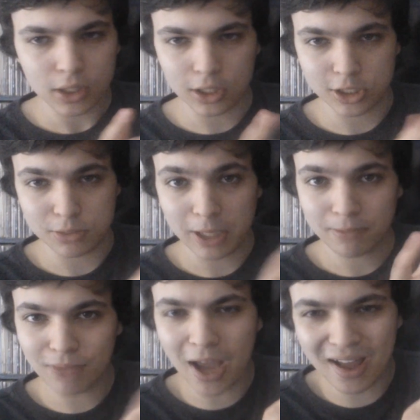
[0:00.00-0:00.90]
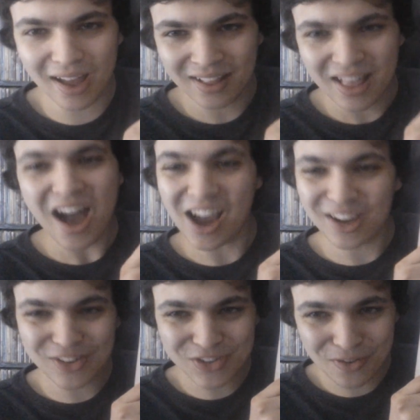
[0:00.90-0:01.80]
Can't speak. I
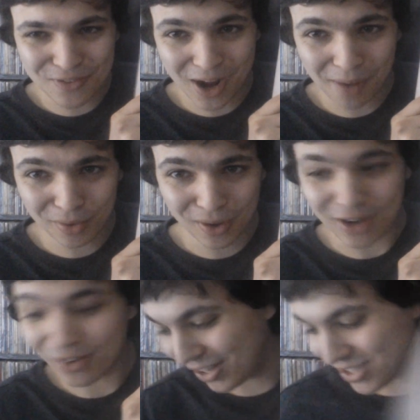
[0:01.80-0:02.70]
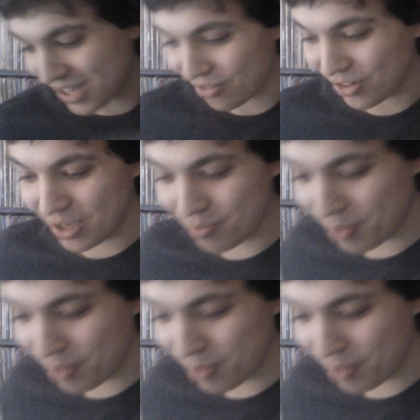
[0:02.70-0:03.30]
could do with an upgrade on this definitely,